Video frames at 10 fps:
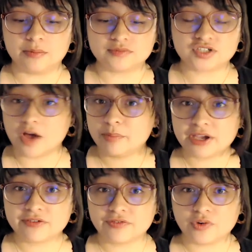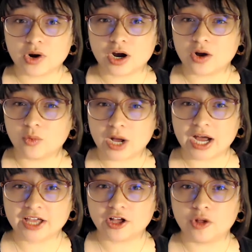topic for a
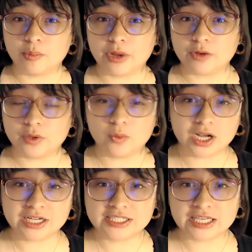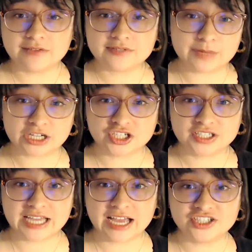while, but we wanted to give special
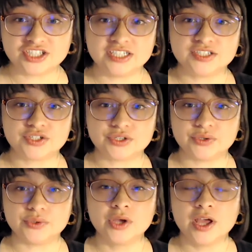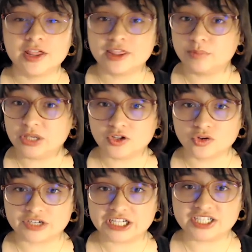attention to the
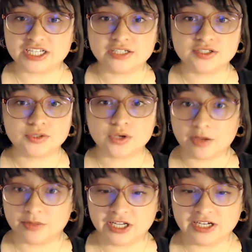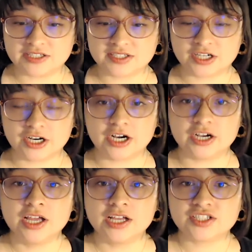Bicol region, to Camarines Sur,
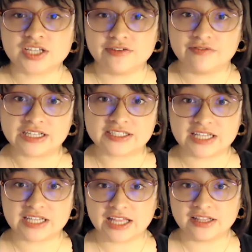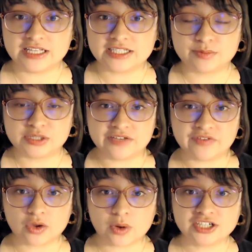to investigate these
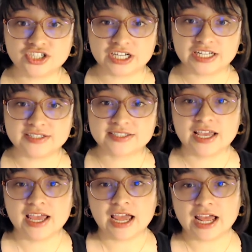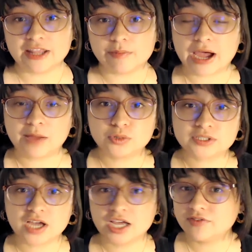specific questions. And the BAP was
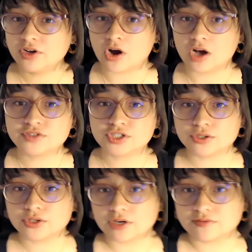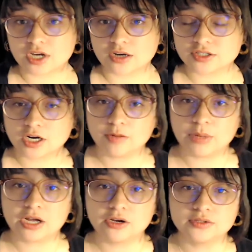kind of an offshoot of Dr.
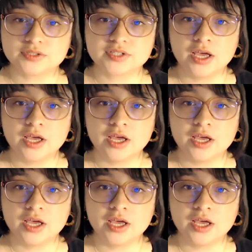Acabado's